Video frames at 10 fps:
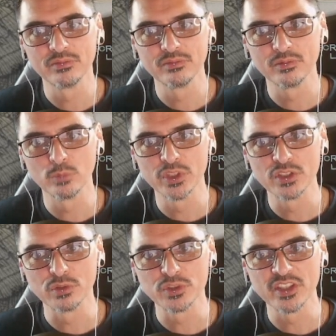with
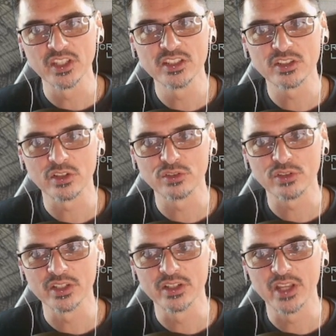these roots, and then he's going to
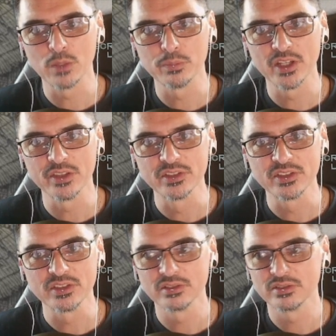try and help the
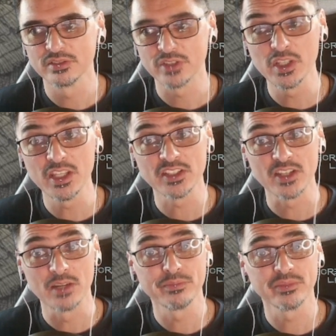others. So he gets
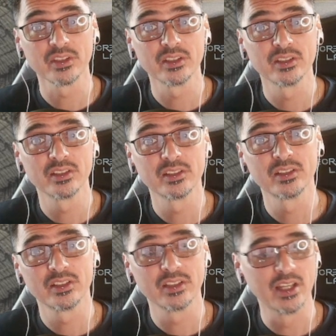up,
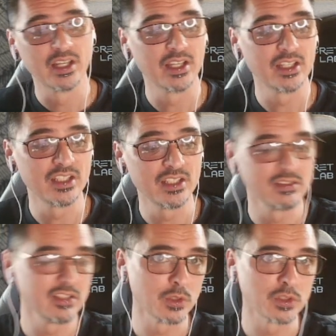and
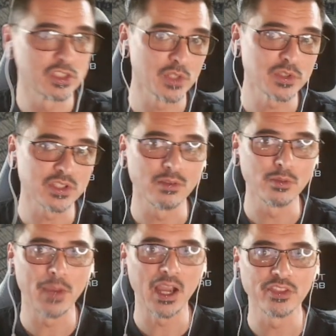he shows them the
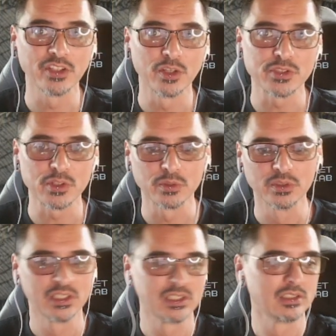path, and also
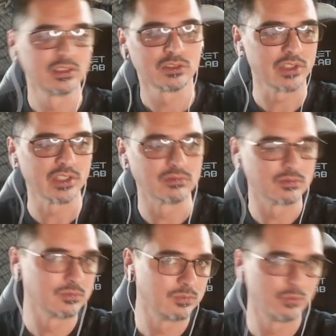try and
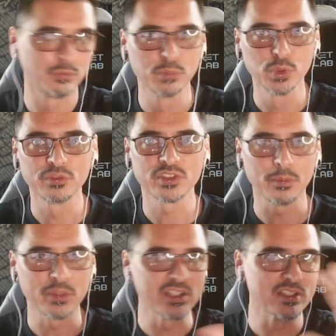move
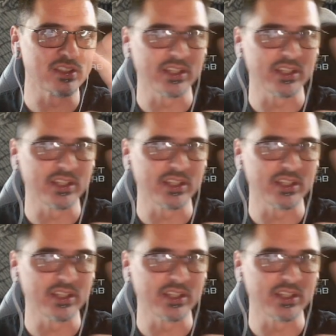some of these